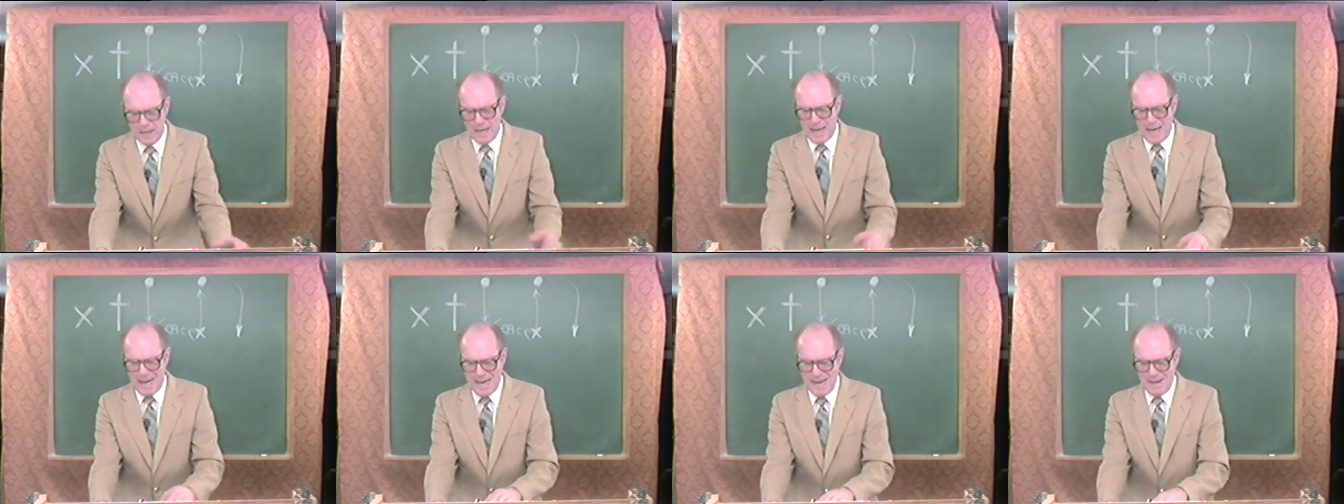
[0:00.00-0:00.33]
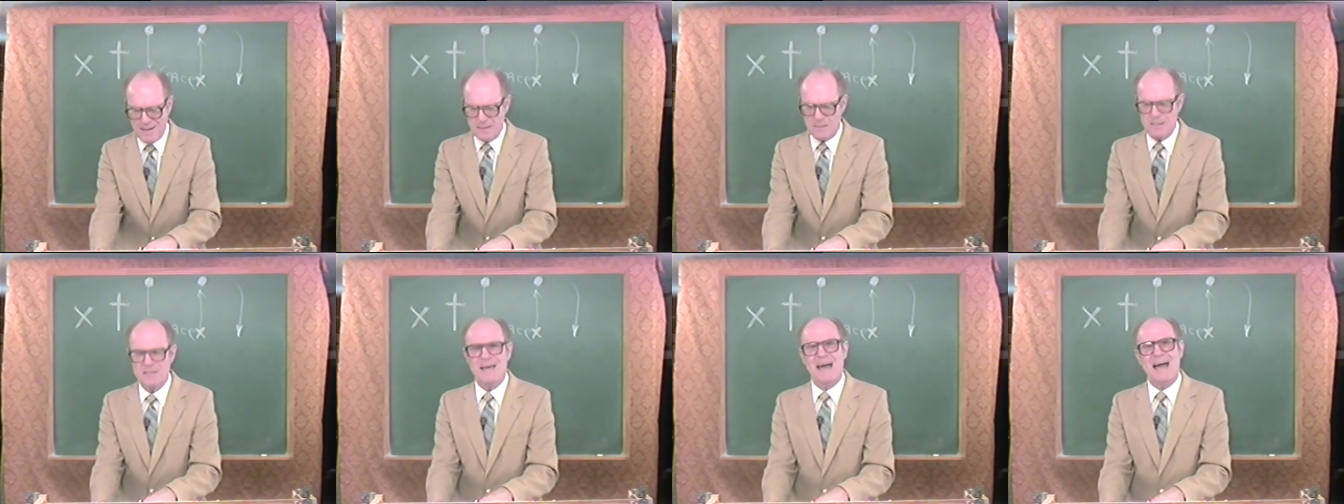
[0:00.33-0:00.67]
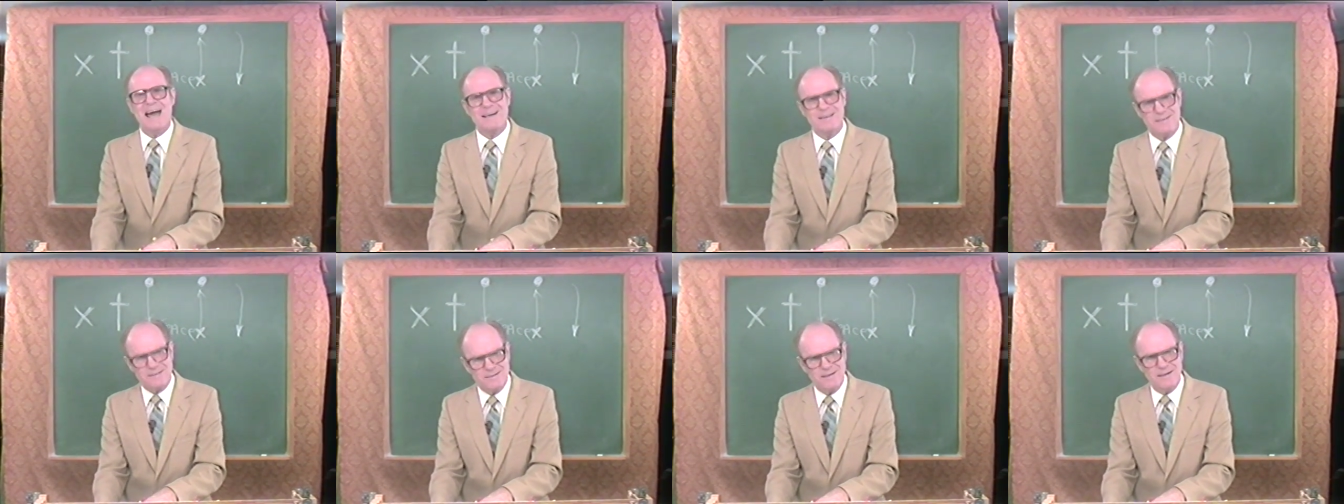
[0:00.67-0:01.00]
In
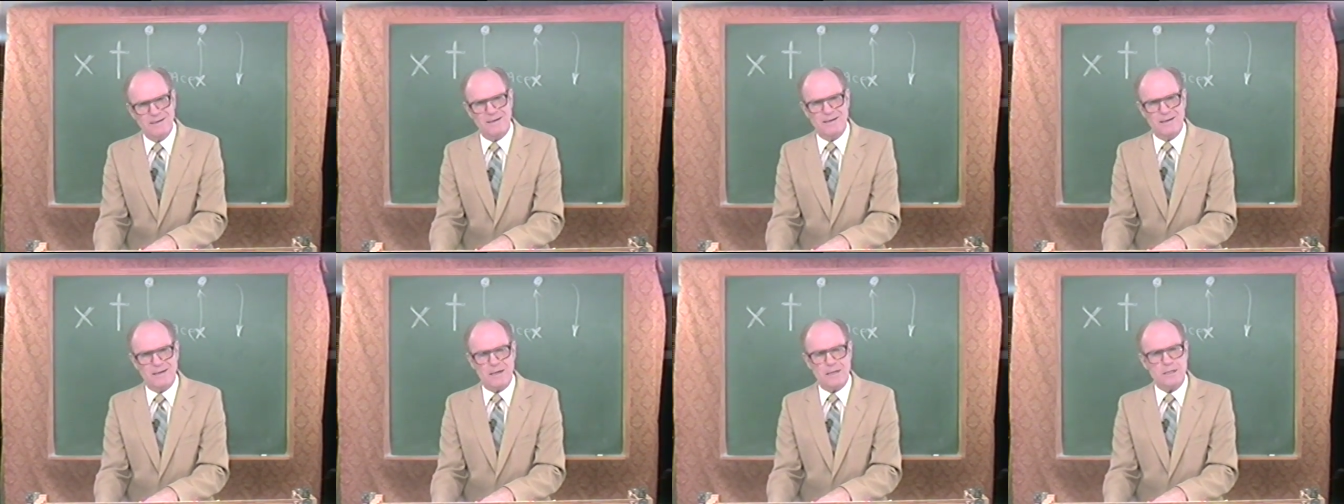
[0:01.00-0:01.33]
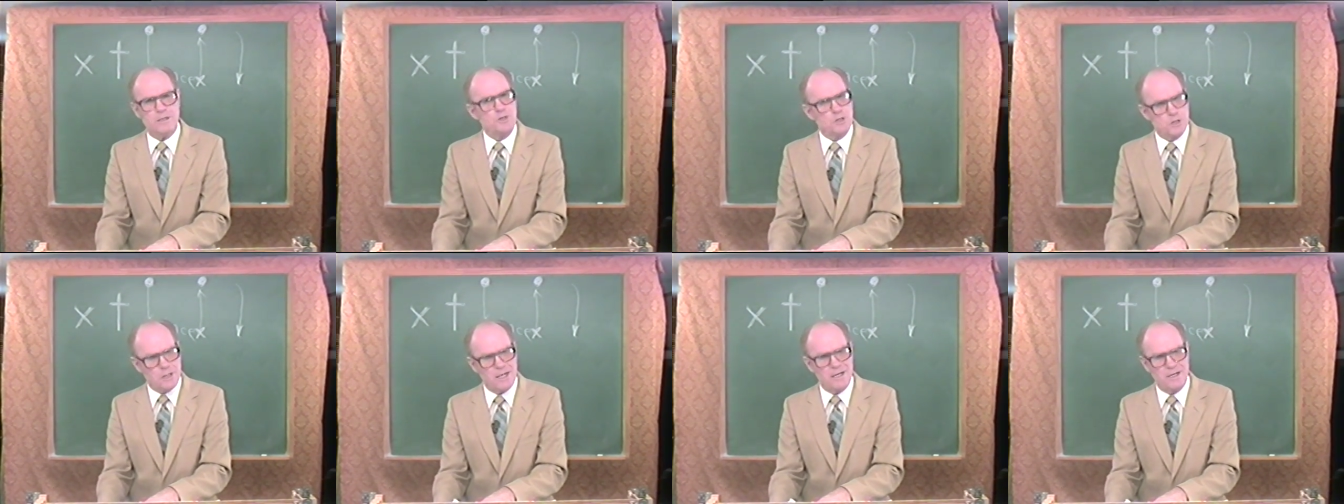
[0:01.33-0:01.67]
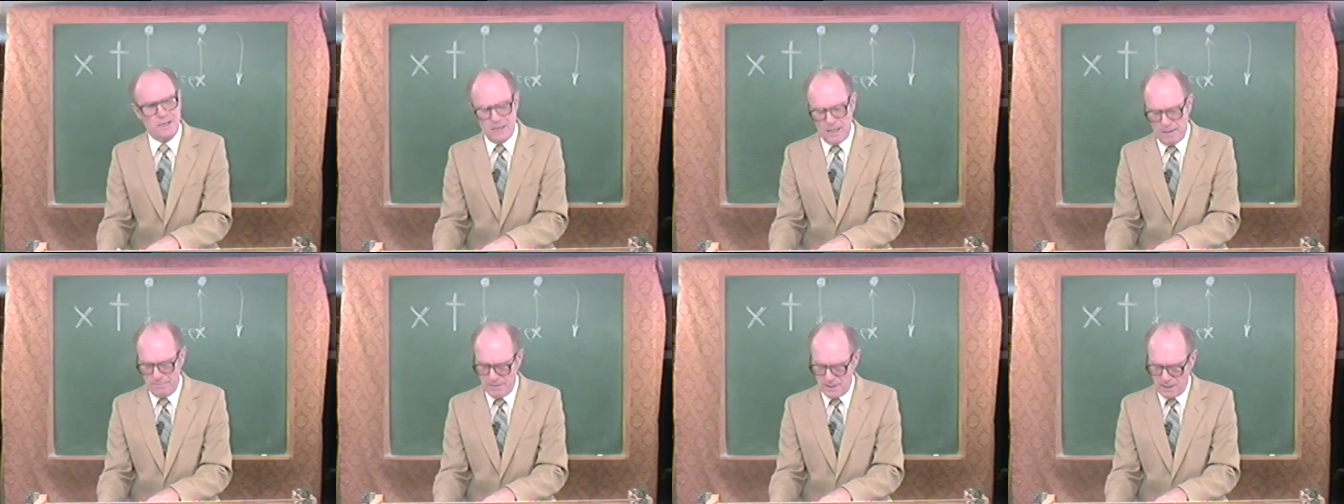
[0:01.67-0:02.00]
that day,
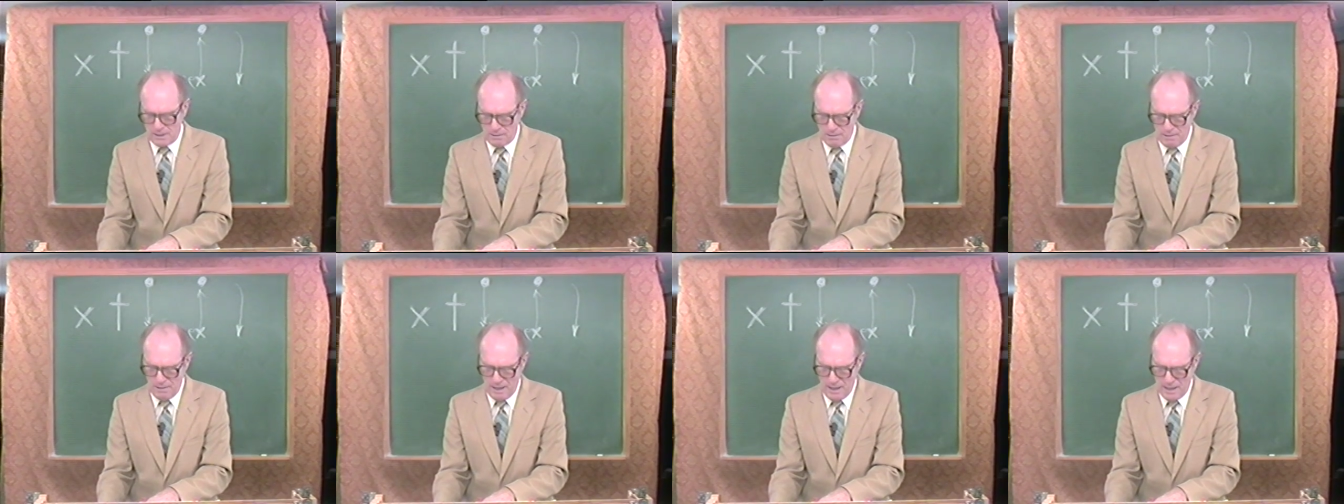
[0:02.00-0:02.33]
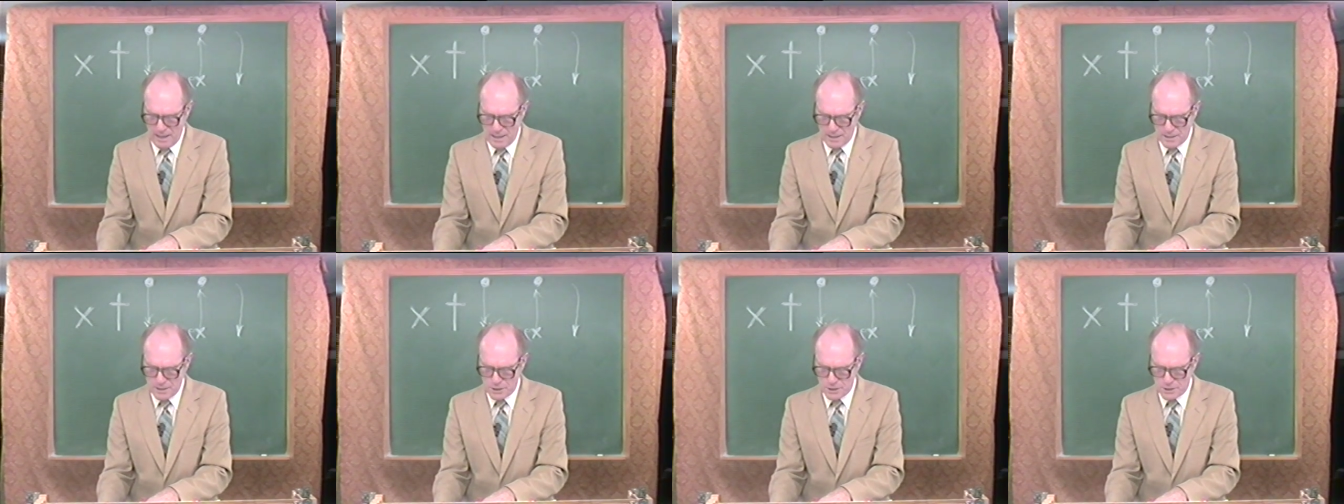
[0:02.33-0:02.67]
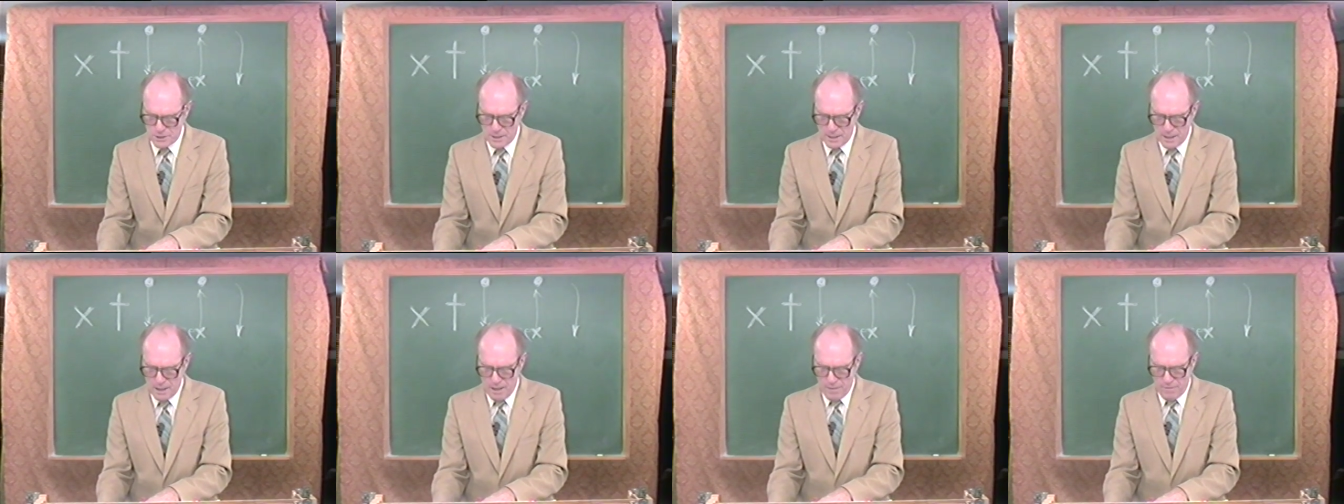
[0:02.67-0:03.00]
second coming of
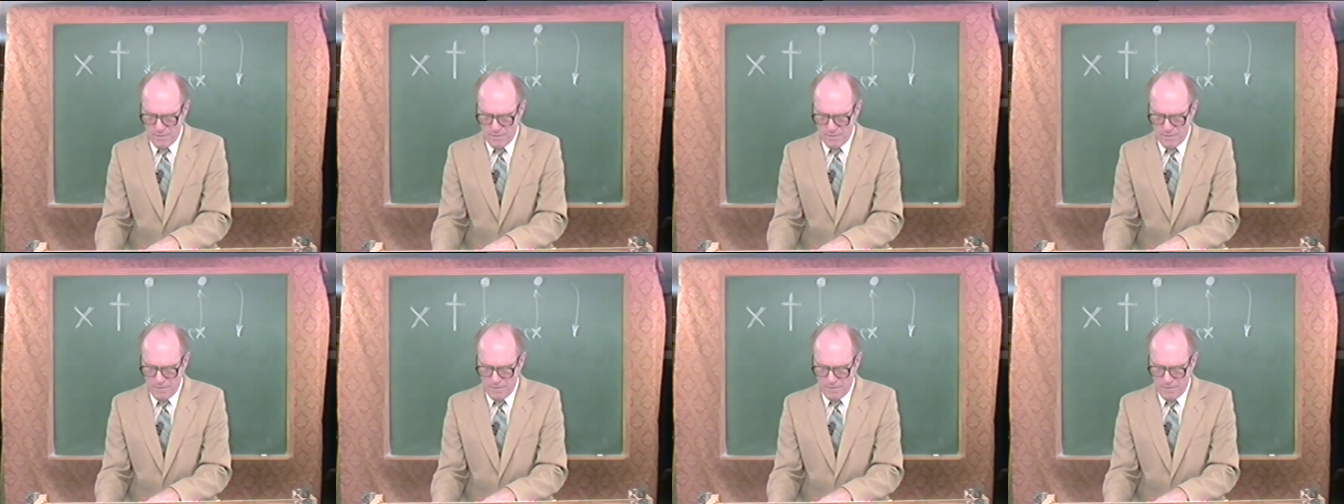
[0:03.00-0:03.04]
Christ,